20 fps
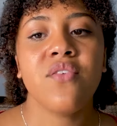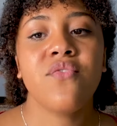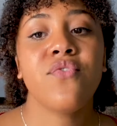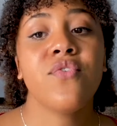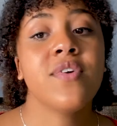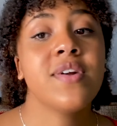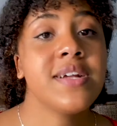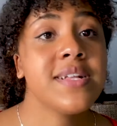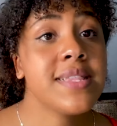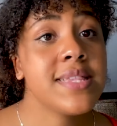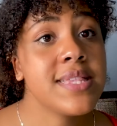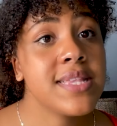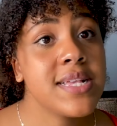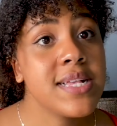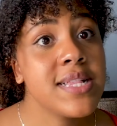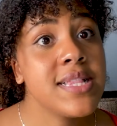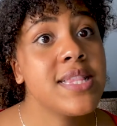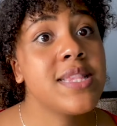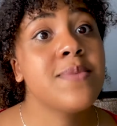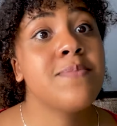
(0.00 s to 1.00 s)
For
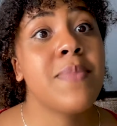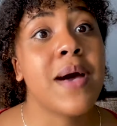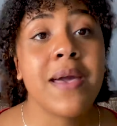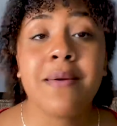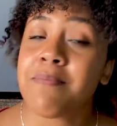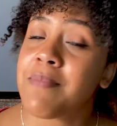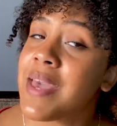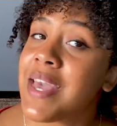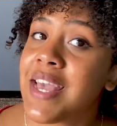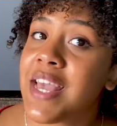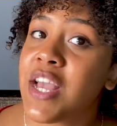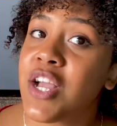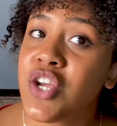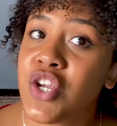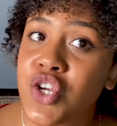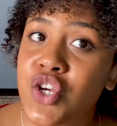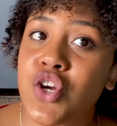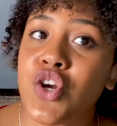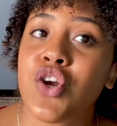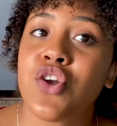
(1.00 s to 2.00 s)
instance, by making
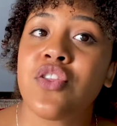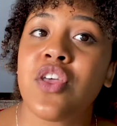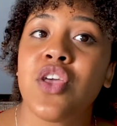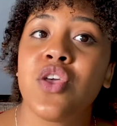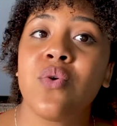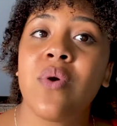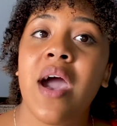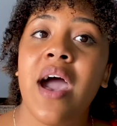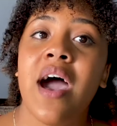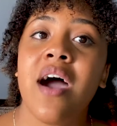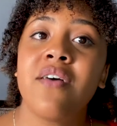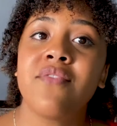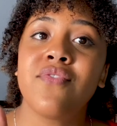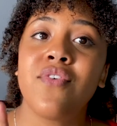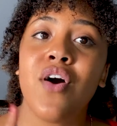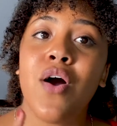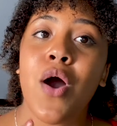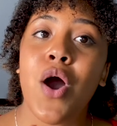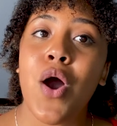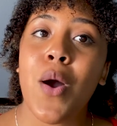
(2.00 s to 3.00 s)
sure that you have